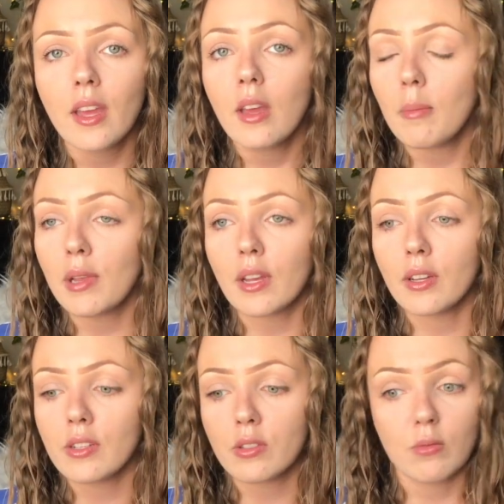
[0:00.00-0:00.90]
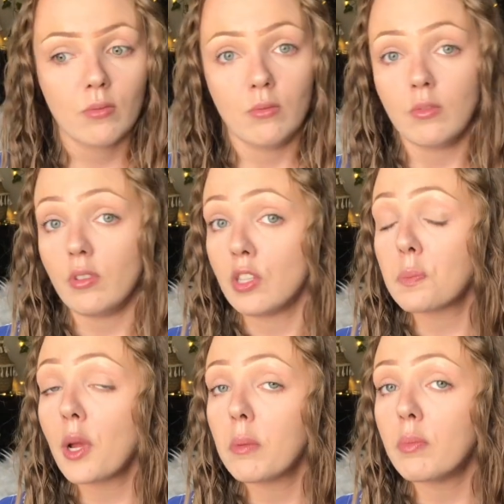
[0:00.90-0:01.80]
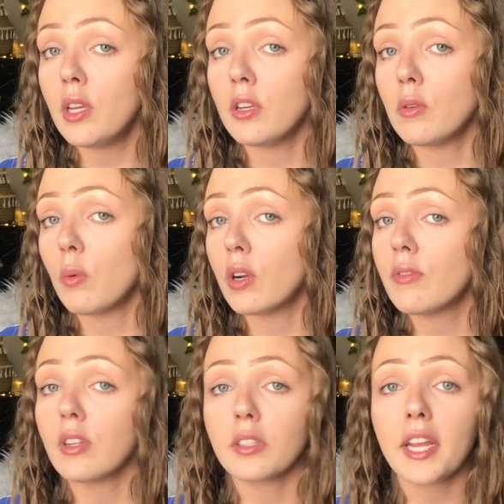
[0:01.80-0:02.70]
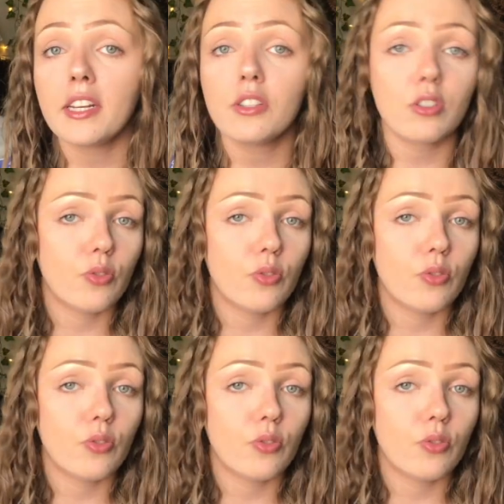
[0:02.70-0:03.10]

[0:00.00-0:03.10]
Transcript: because this might be one of the latest,